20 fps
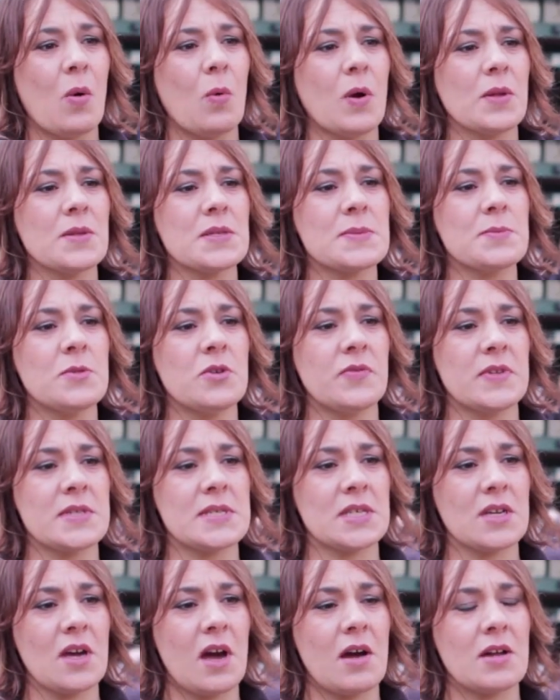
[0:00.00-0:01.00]
Once moving
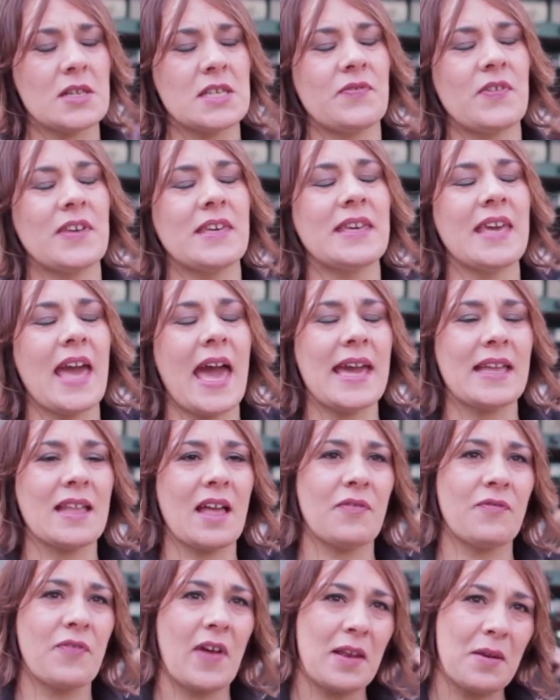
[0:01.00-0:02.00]
to Cardiff again,
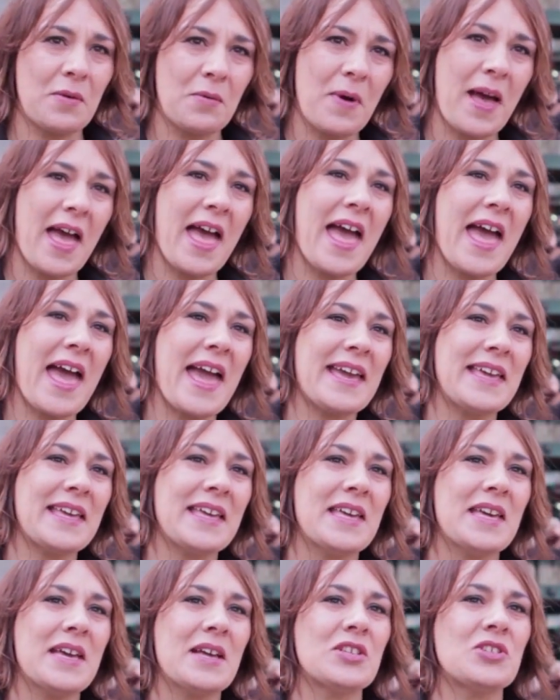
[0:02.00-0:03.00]
I fell away.
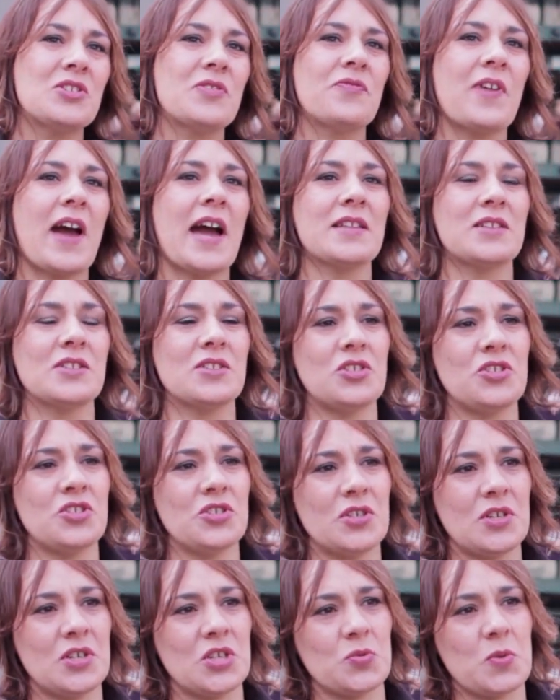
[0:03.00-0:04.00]
Finding a
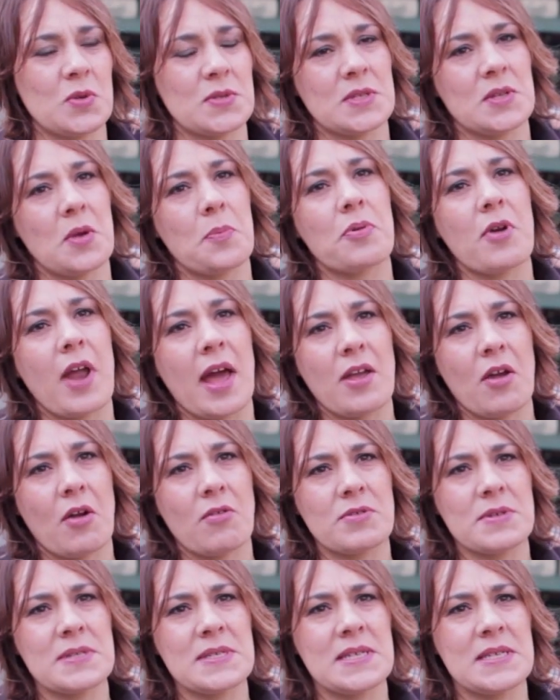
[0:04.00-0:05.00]
church wasn't a
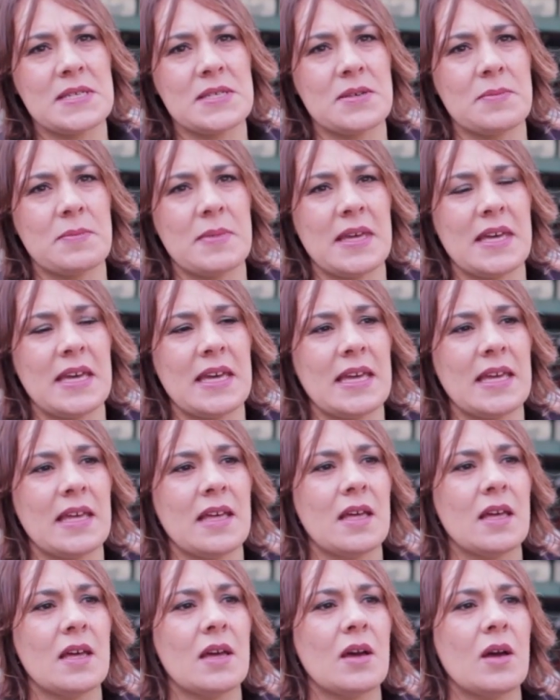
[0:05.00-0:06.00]
priority to me.
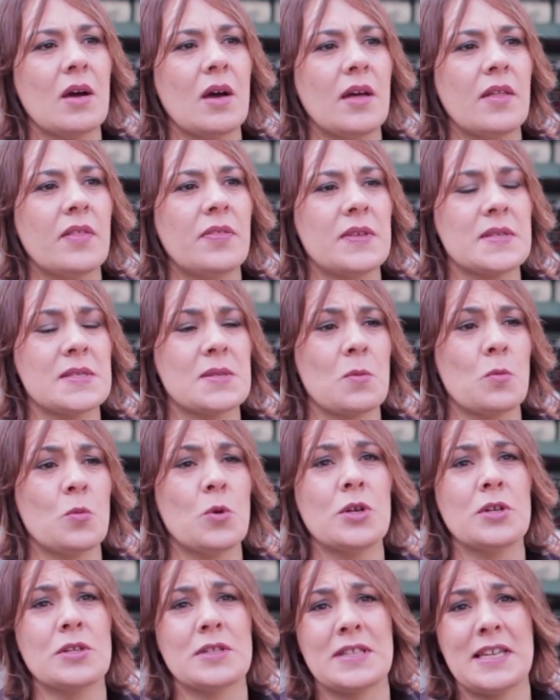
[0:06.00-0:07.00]
This
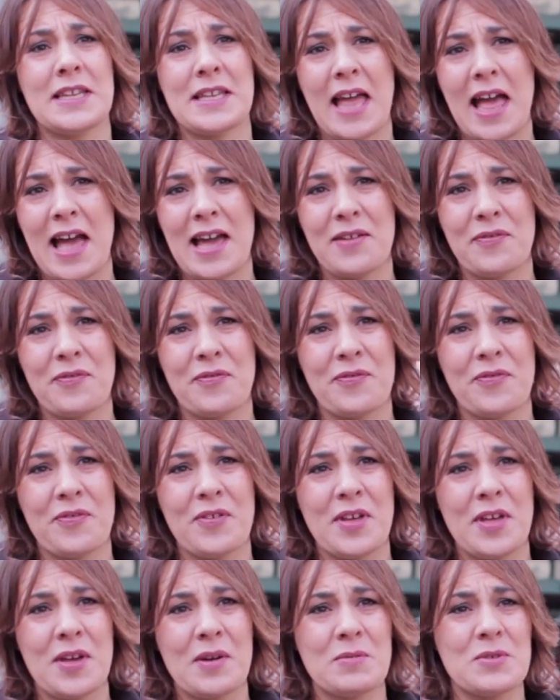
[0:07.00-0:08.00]
worldly life
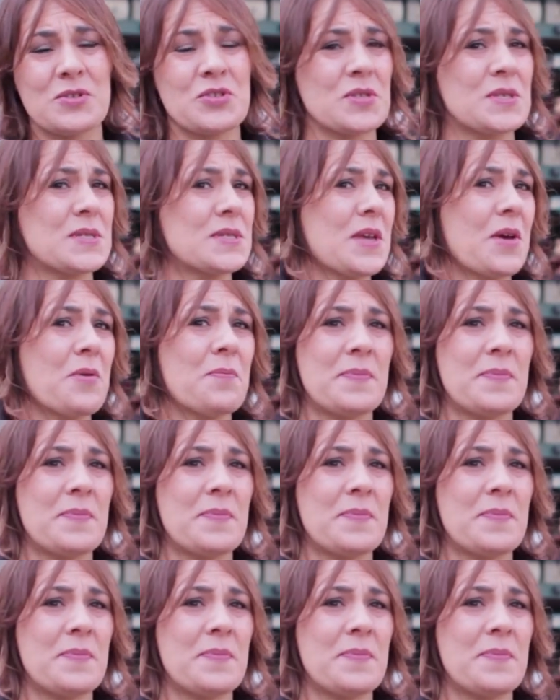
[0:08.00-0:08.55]
was just so